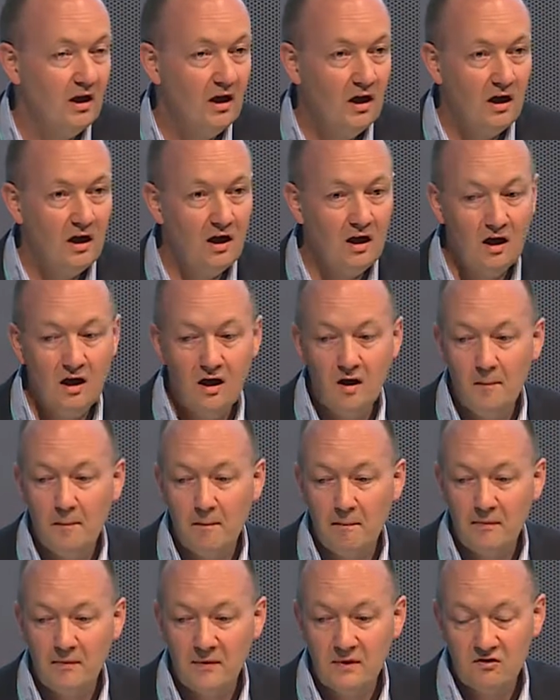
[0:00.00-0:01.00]

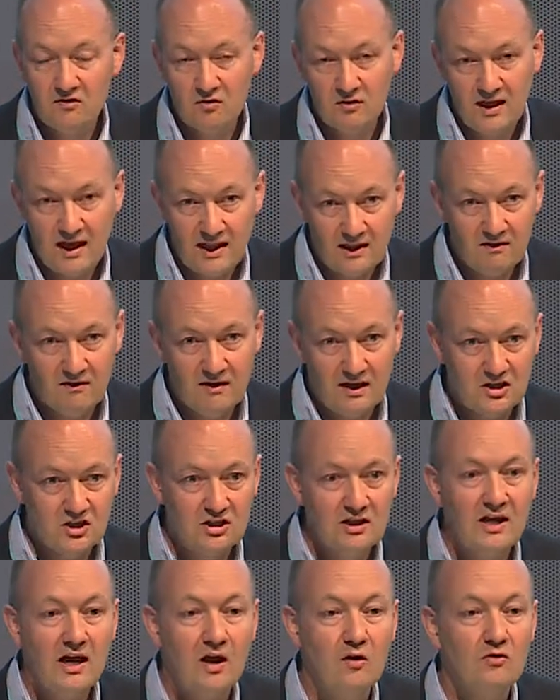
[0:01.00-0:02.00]
So that is
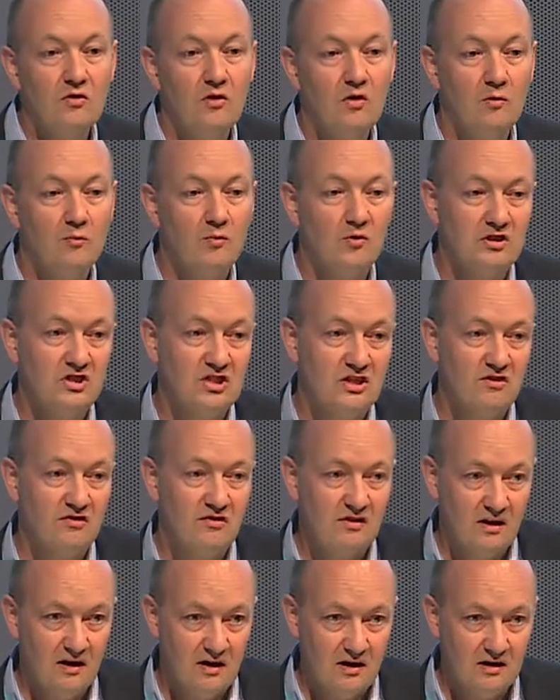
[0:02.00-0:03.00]
actually how the whole project
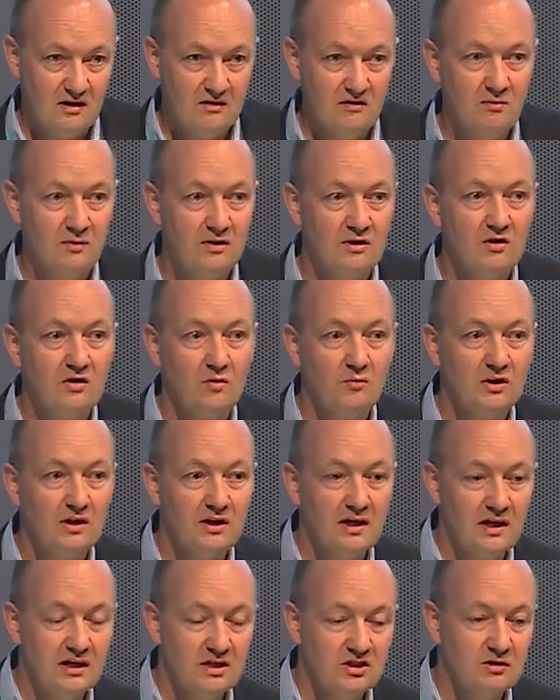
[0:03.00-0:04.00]
started, with the
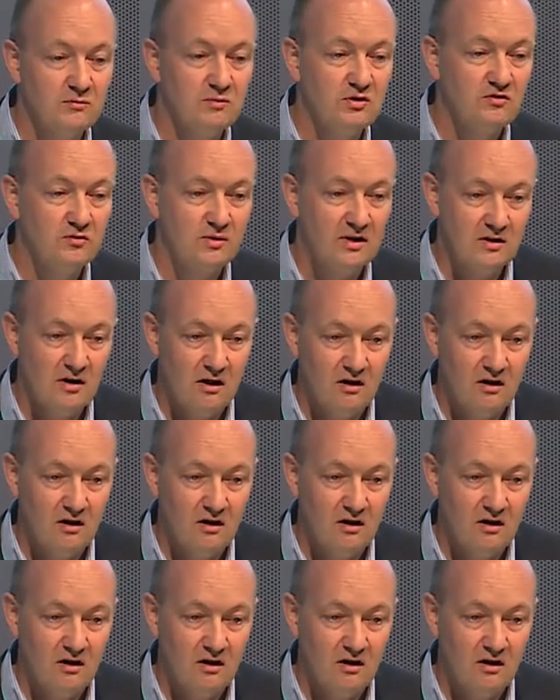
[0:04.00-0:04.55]
communication between the